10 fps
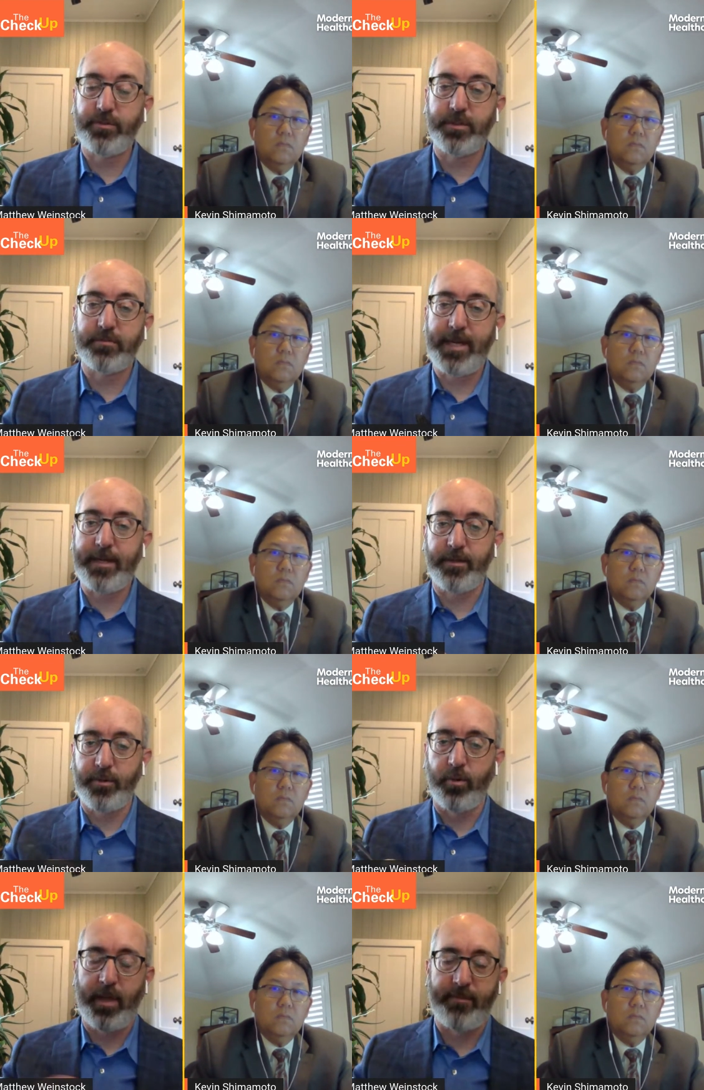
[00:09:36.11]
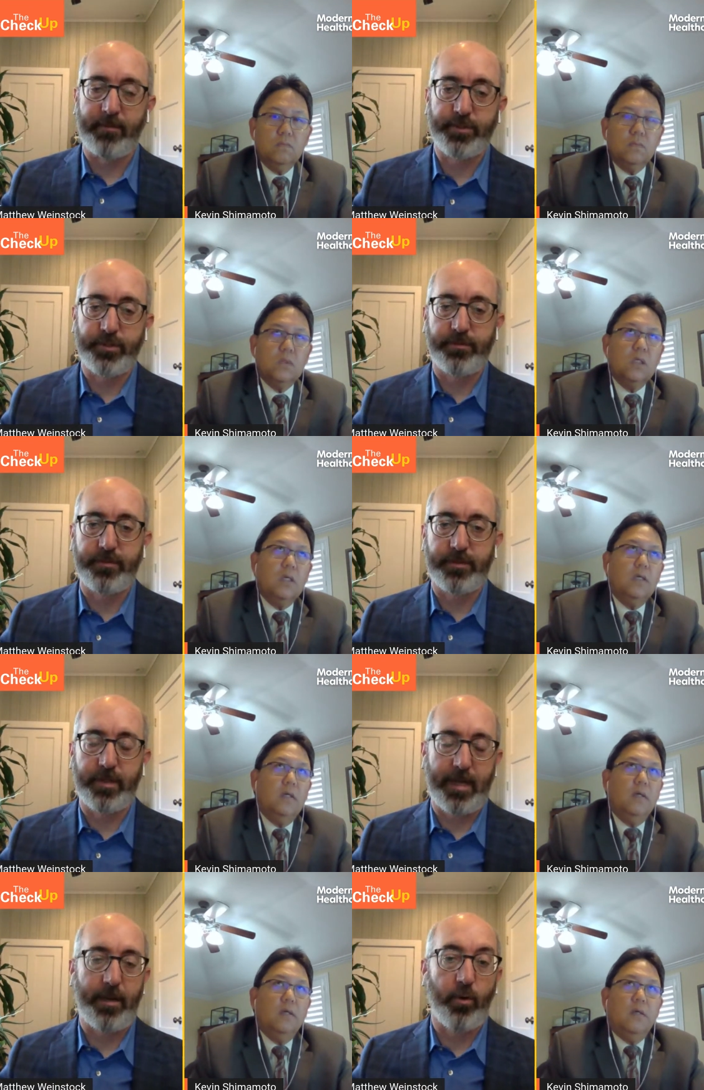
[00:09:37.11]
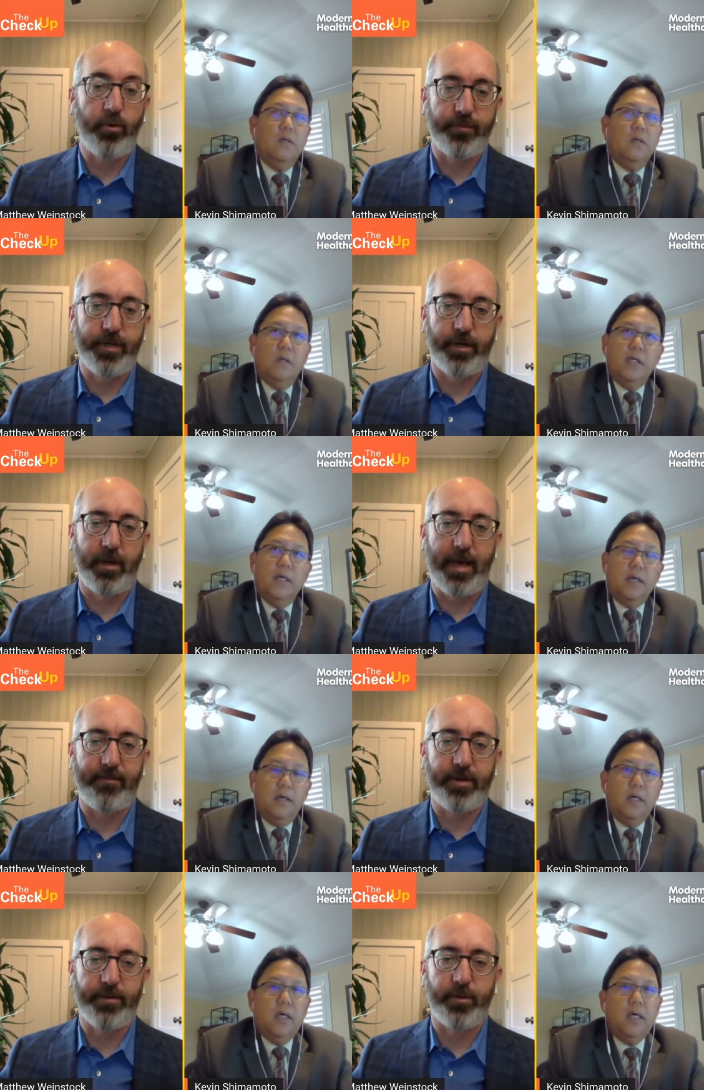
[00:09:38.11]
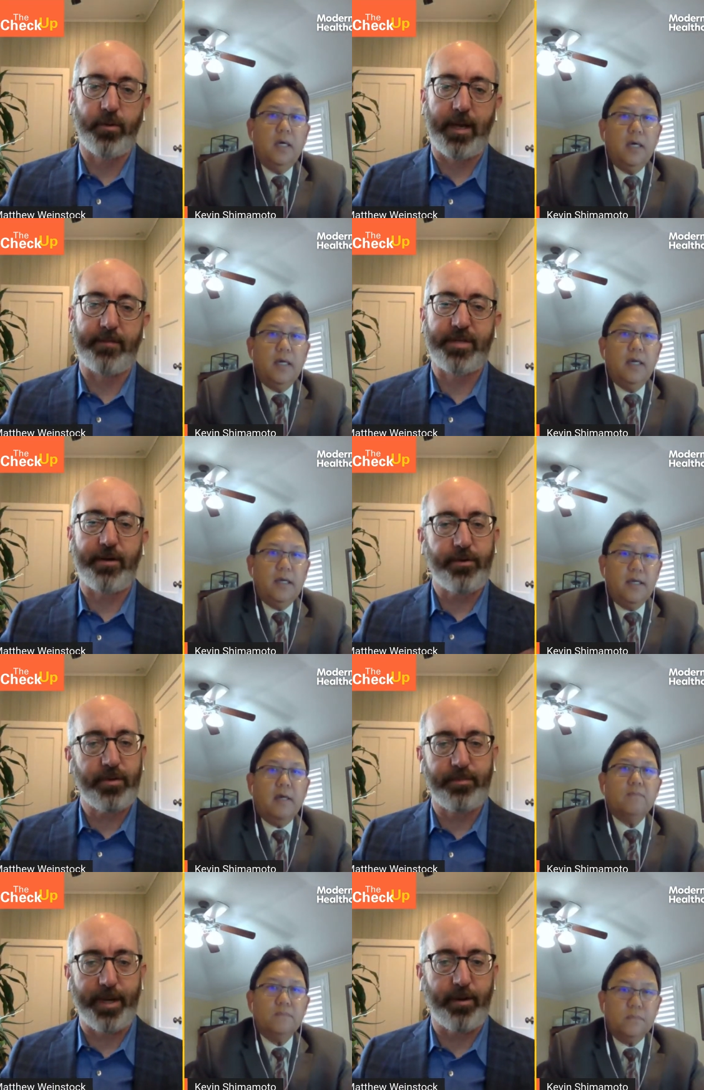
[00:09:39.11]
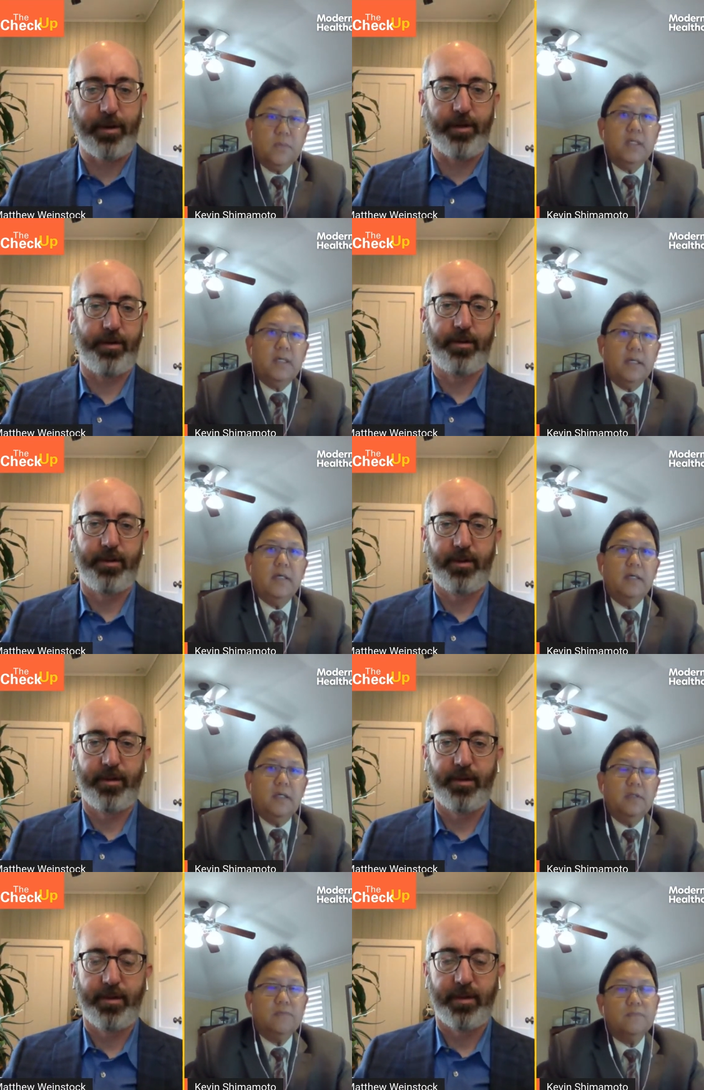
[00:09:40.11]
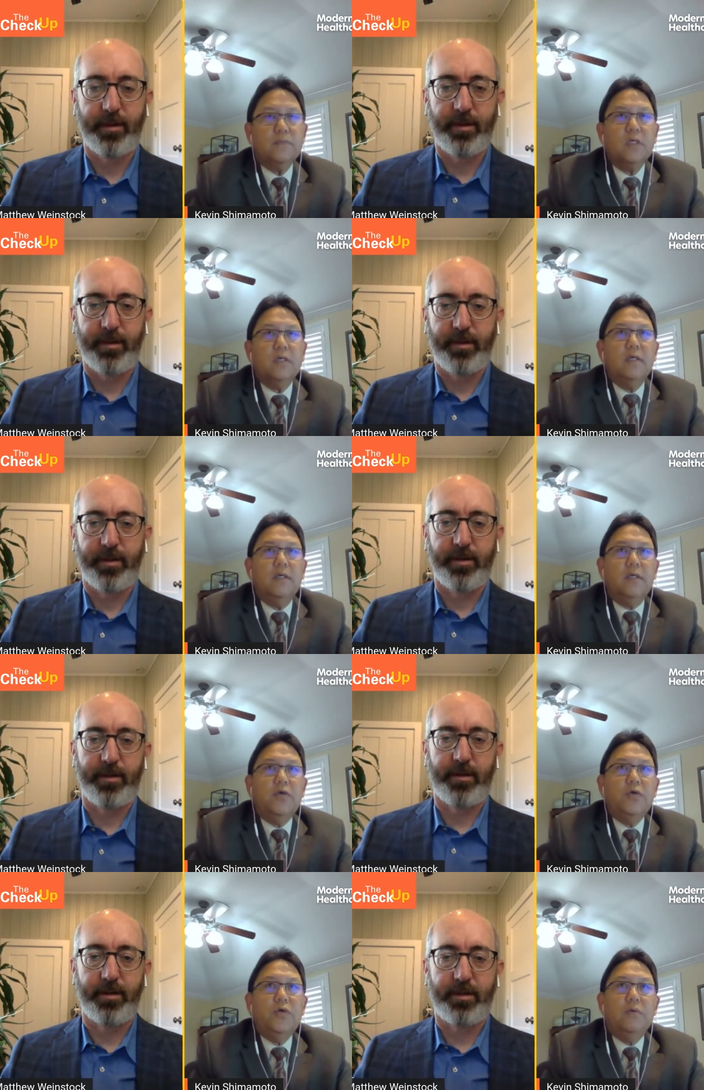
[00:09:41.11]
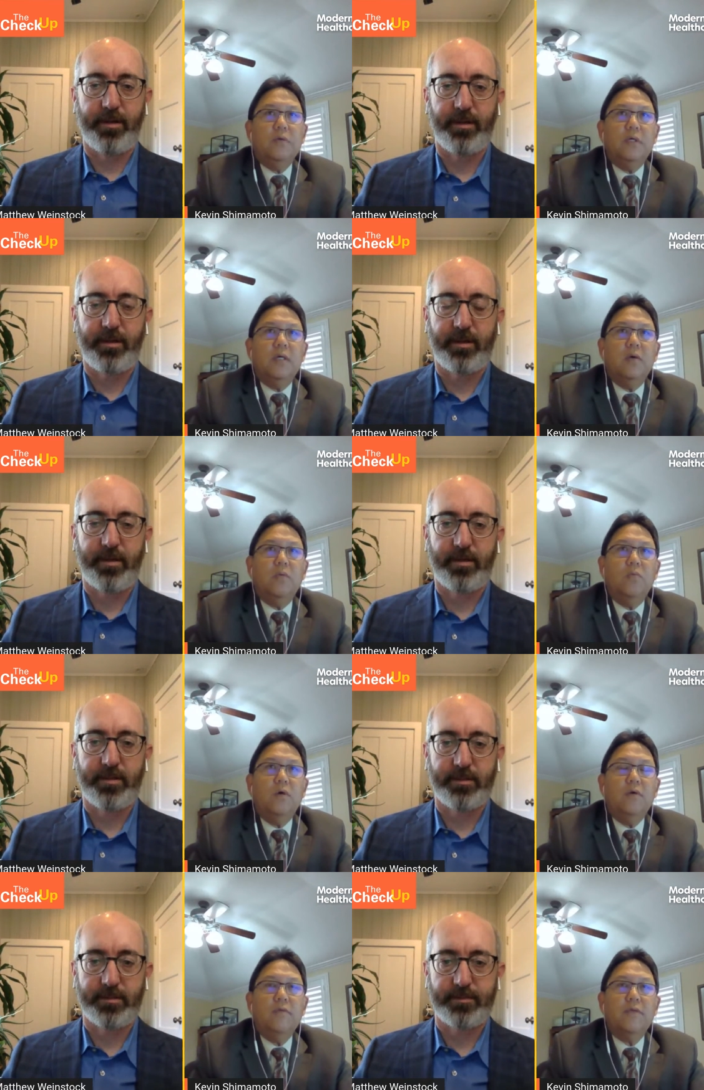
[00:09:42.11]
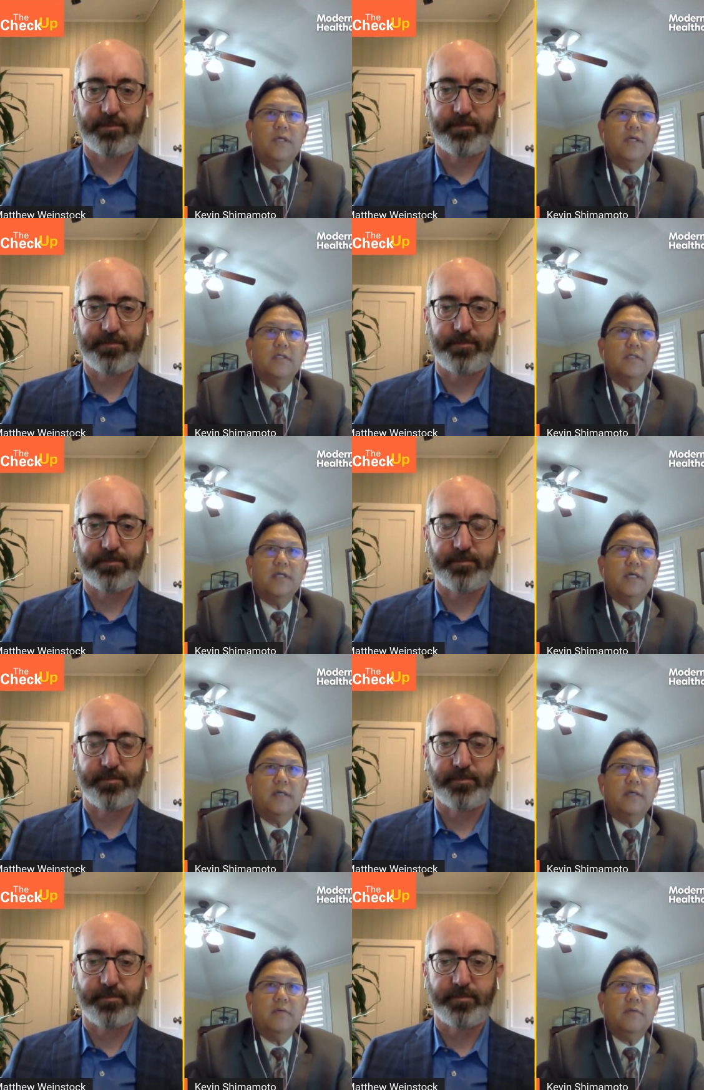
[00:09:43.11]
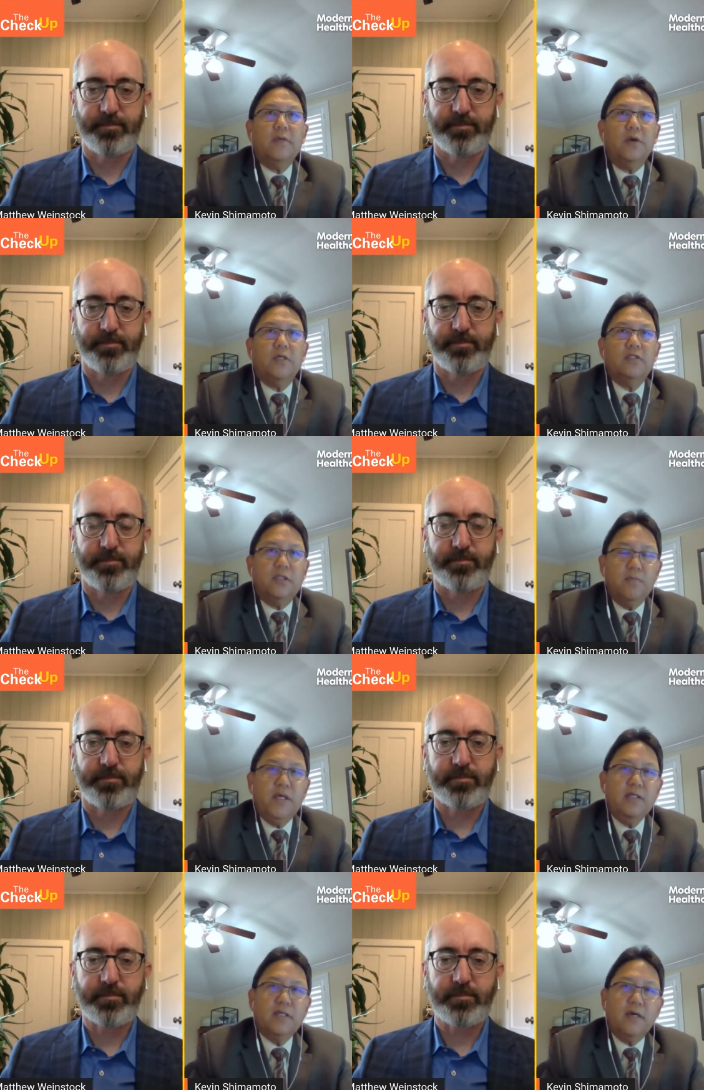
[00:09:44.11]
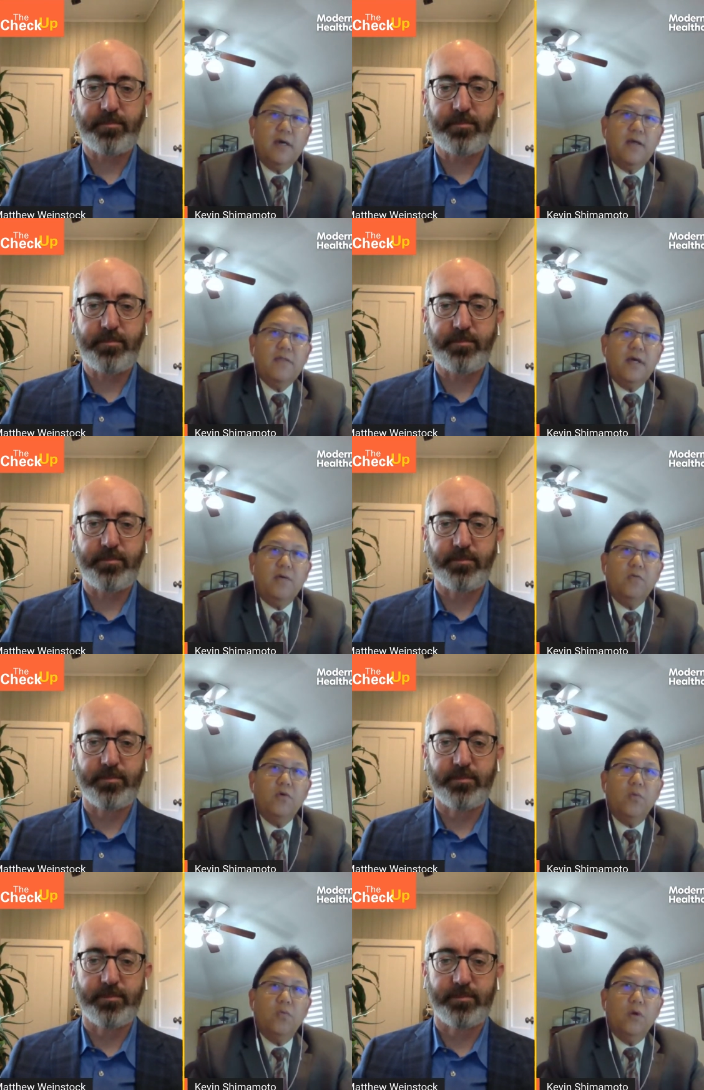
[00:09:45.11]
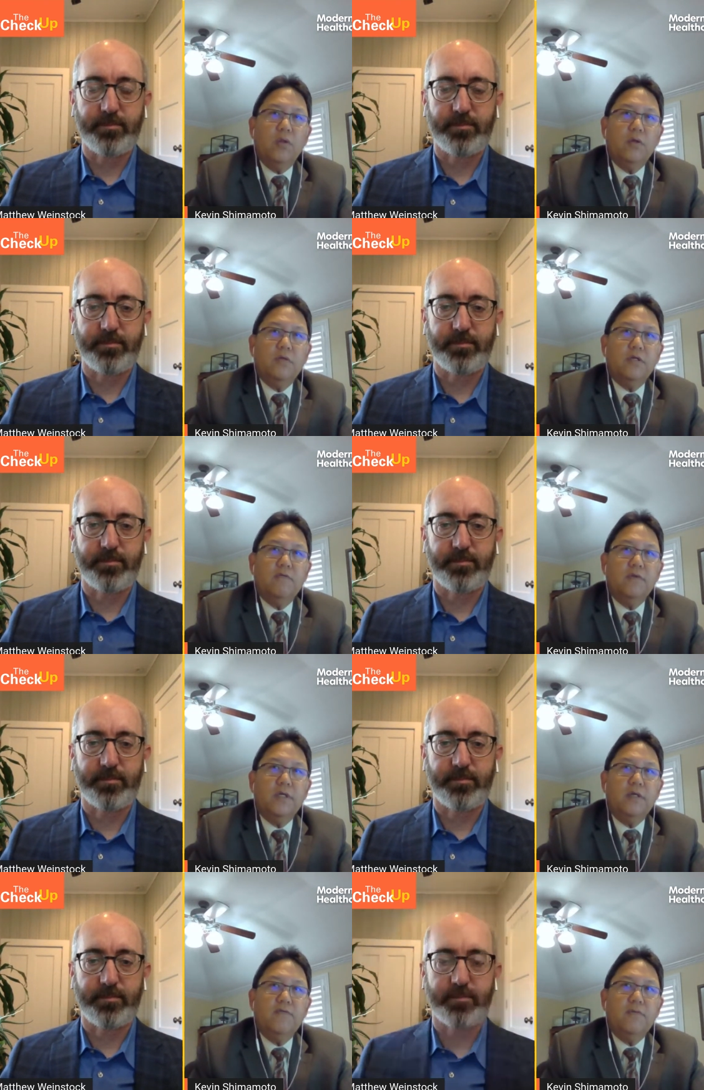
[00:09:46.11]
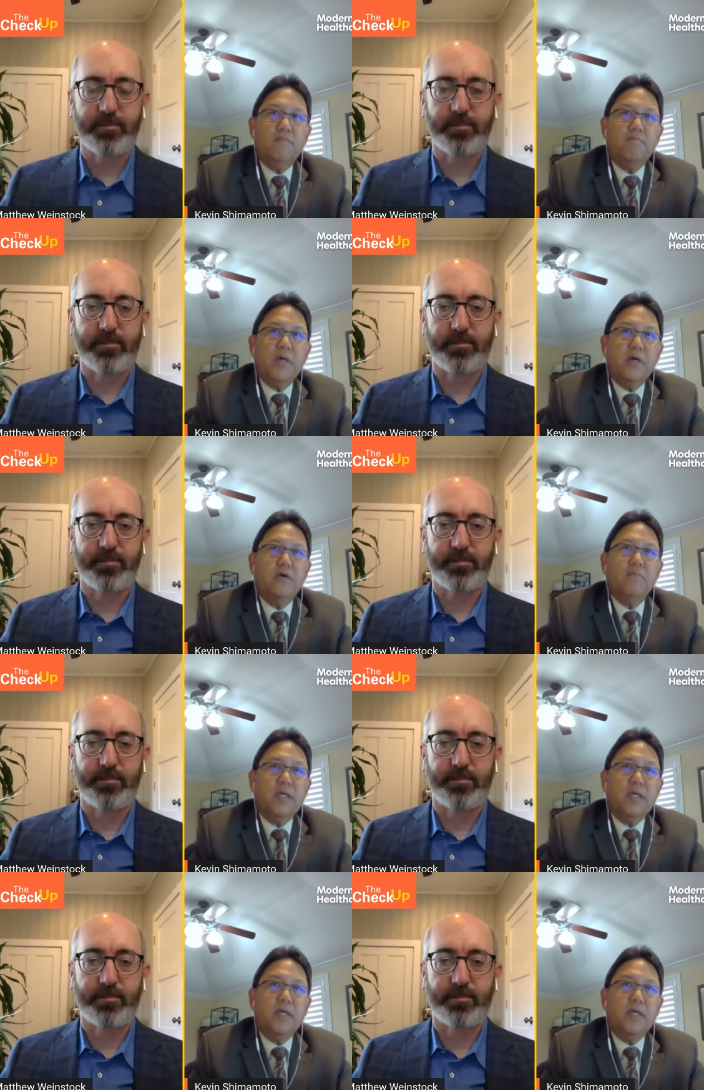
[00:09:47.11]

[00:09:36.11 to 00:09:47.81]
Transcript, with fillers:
Speaker 1: to a regular go live i'm sure you, i know you've done a lot of yeah. other go lives how do you compare yeah. it
Speaker 2: you know one of the things that you know some things I, I, thought were relatively even better